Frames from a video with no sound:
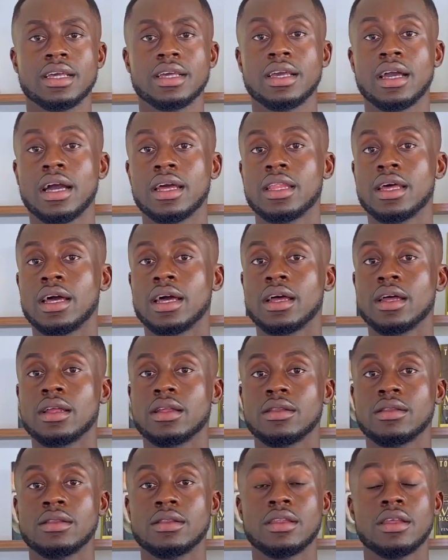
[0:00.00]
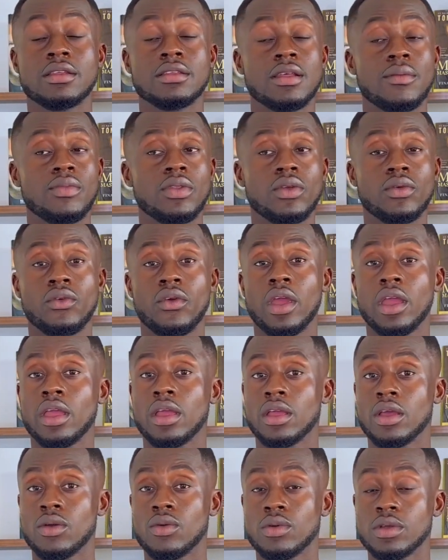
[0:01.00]
Ghana did something
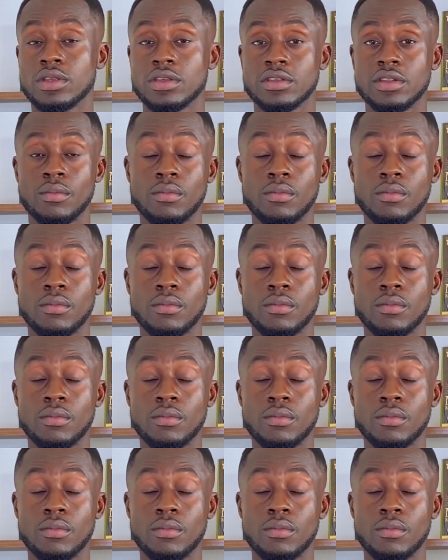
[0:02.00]
great, which is